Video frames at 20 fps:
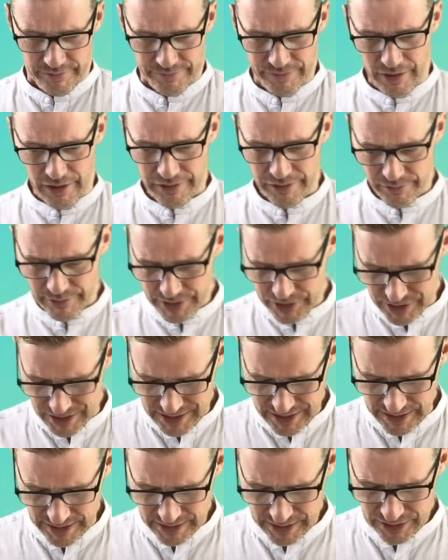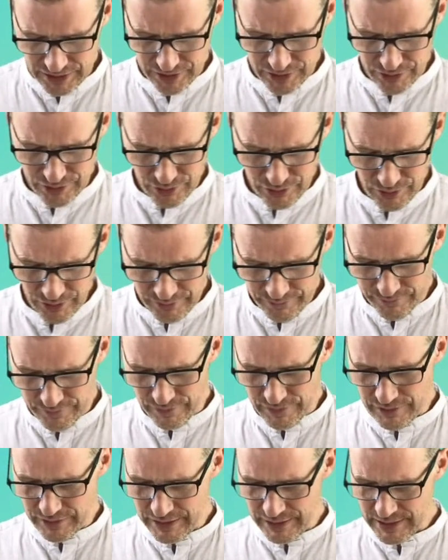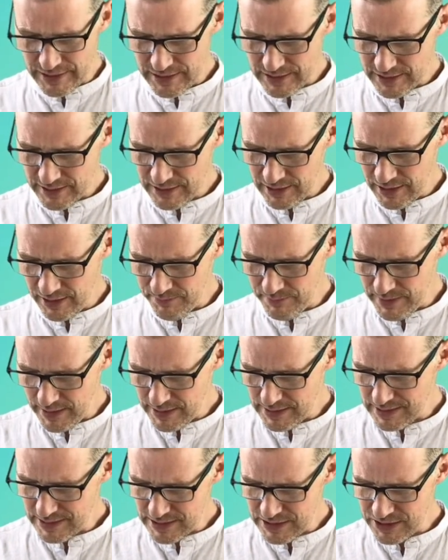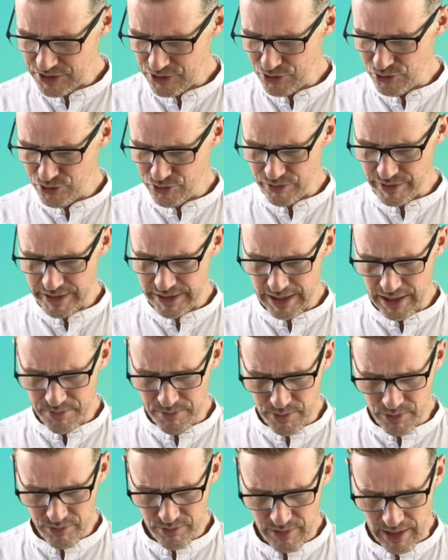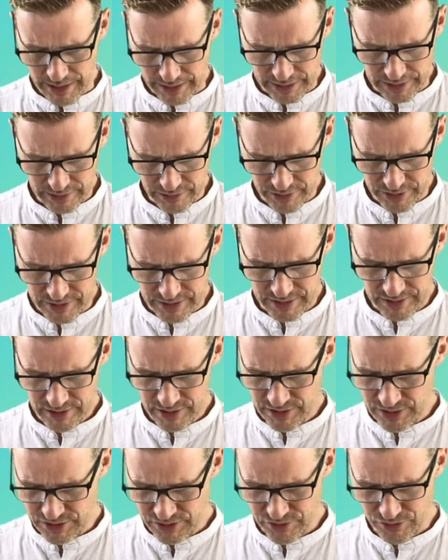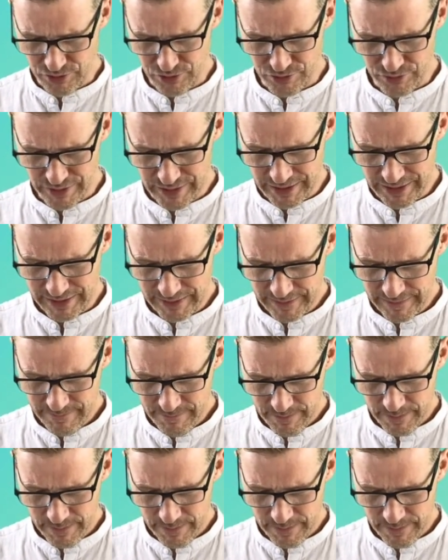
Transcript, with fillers: Father, we just thank you for this amazing story, a miraculous story,